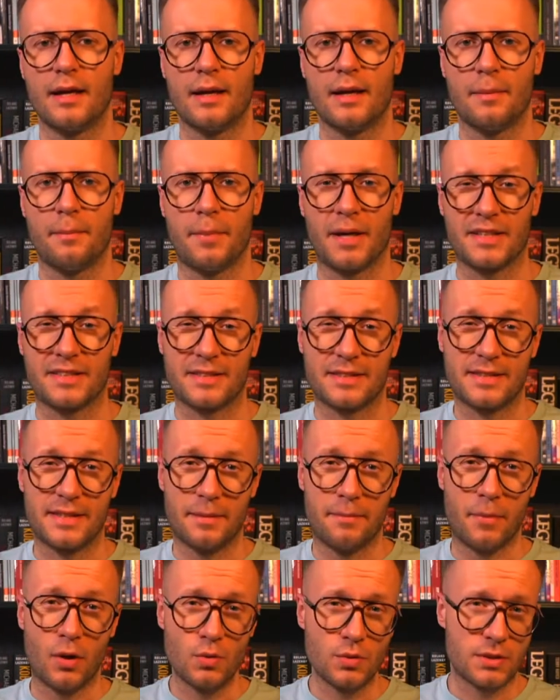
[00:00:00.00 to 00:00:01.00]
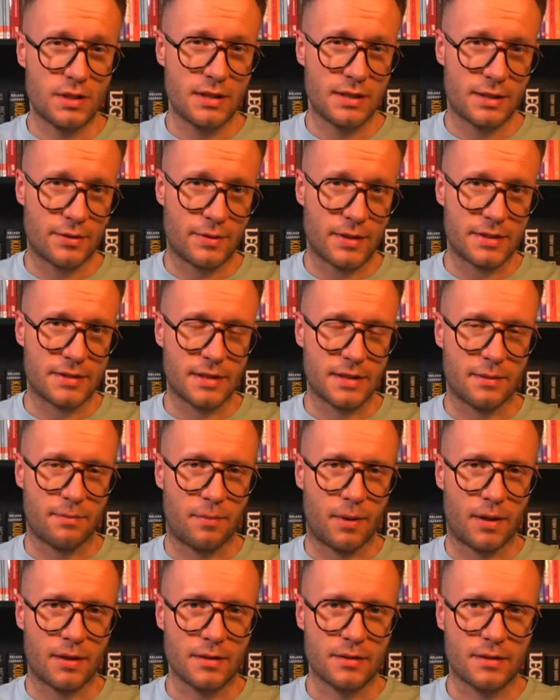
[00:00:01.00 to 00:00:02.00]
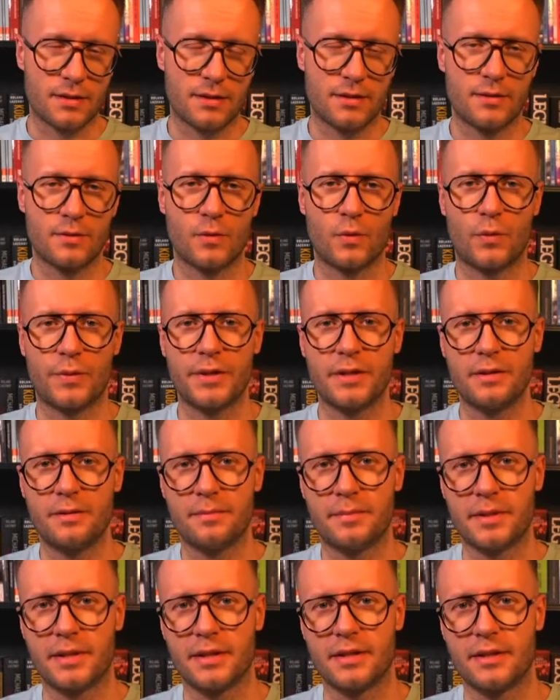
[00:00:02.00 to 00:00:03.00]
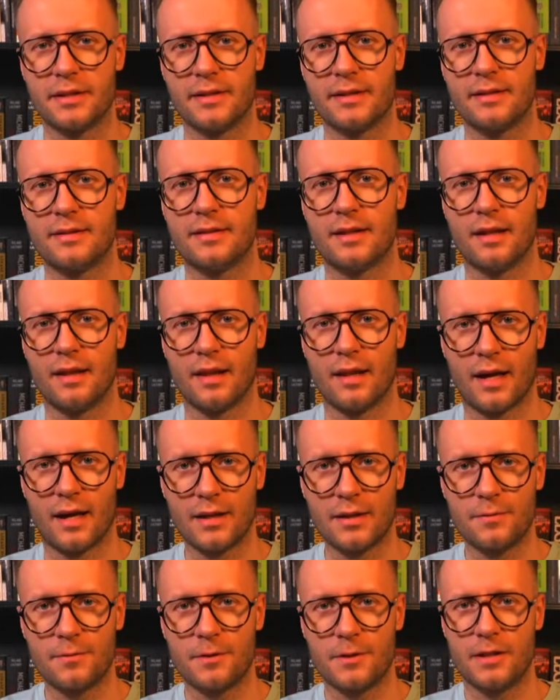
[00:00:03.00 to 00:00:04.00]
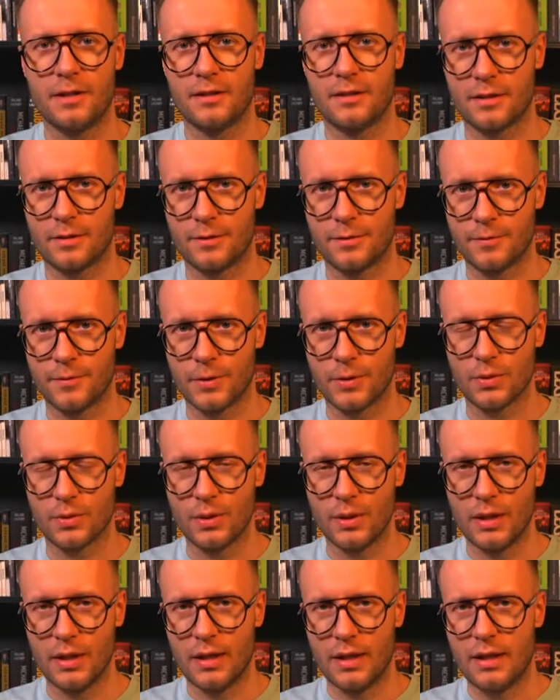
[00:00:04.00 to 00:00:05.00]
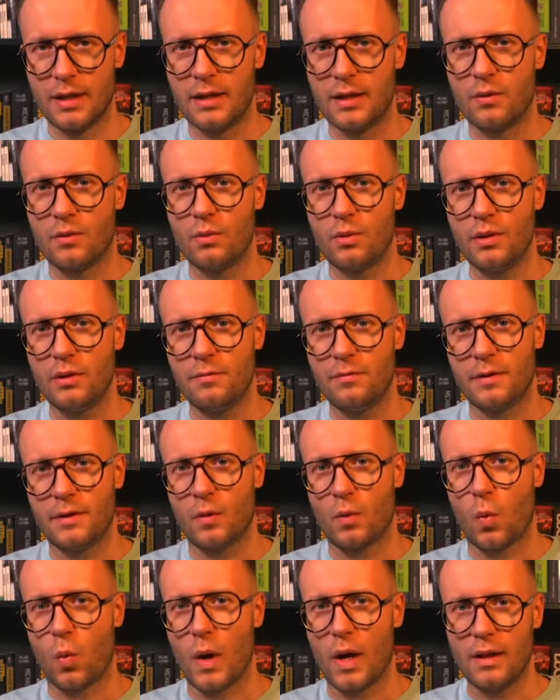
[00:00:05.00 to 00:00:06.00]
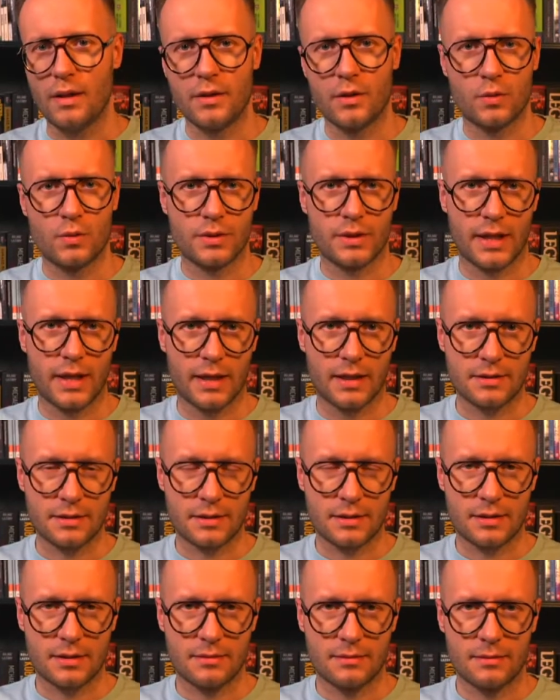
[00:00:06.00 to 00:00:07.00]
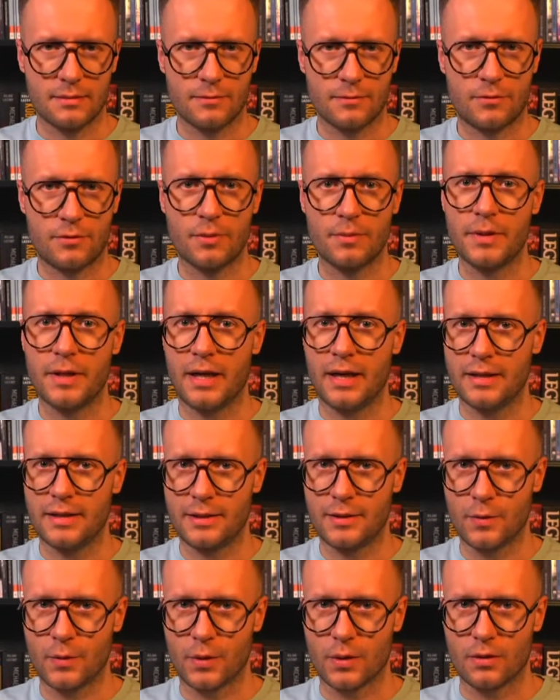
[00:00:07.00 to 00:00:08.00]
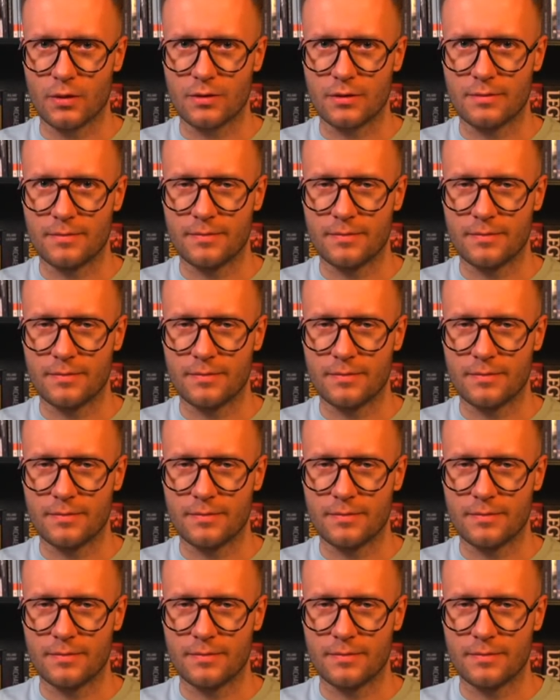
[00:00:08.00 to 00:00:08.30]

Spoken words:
But the most interesting part will be the live interview with a well-known guest from the IT world.